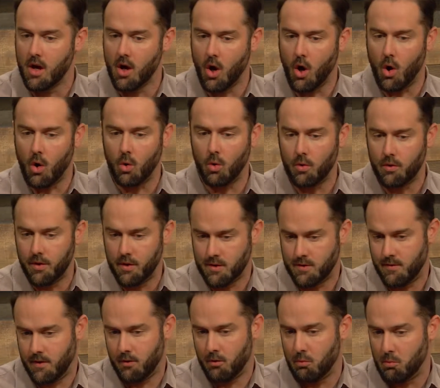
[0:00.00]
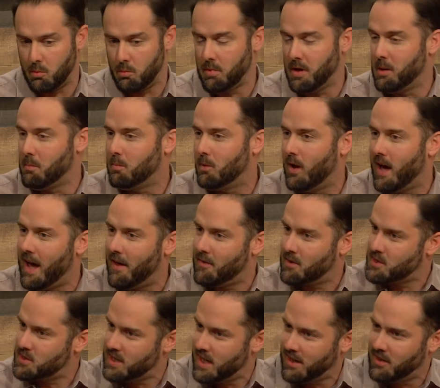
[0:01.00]
hold those vulnerable people at
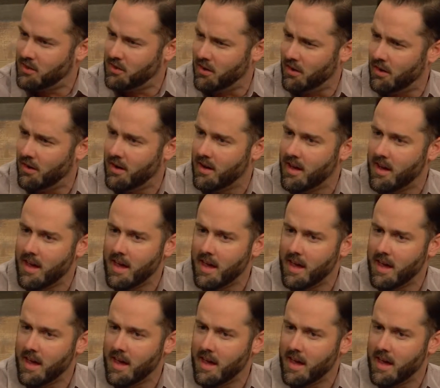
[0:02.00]
the center